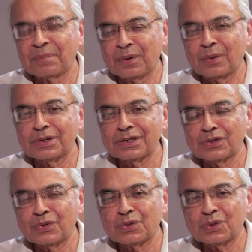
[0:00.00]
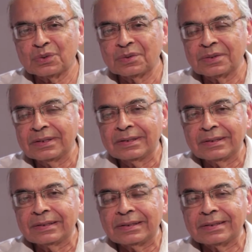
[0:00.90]
precautions also.
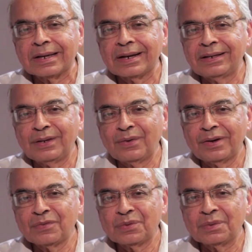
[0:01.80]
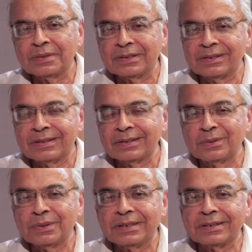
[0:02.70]
The second thing you have to
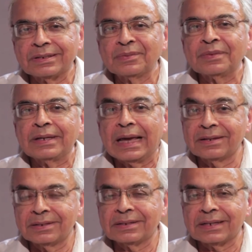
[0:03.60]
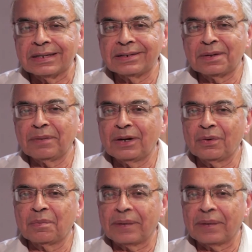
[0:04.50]
do is exercise. It may look